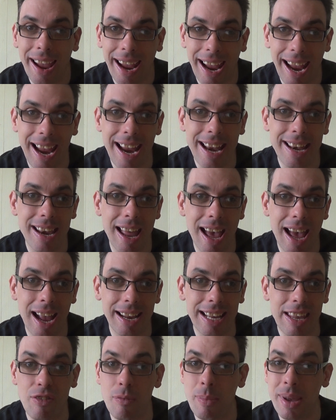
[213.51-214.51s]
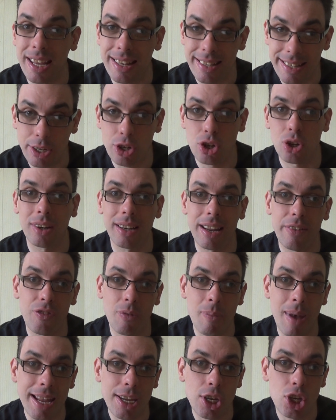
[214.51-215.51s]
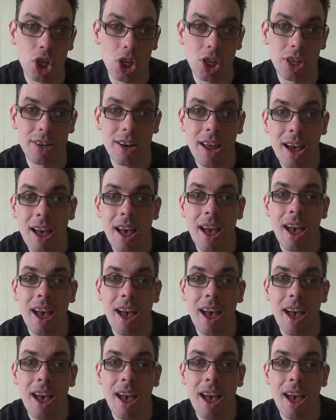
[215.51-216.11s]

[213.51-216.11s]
in giving me additional information,